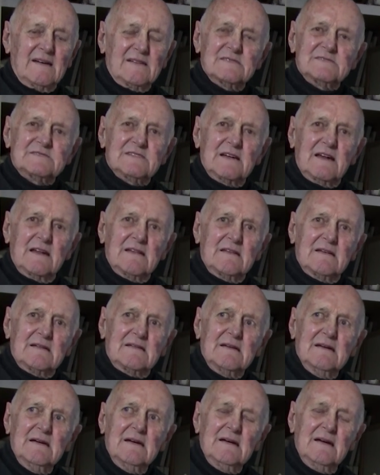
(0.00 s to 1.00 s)
consider
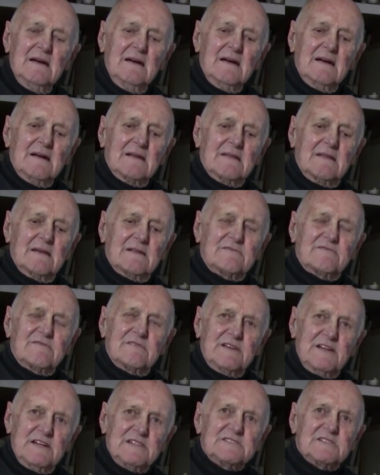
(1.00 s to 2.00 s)
that
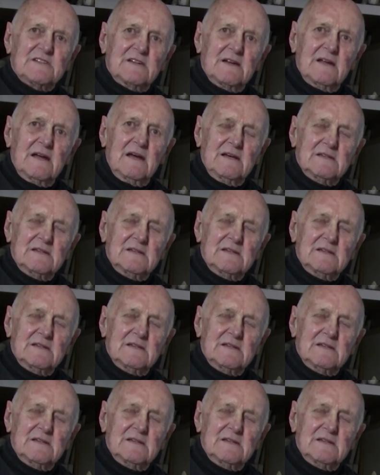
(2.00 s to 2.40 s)
tradition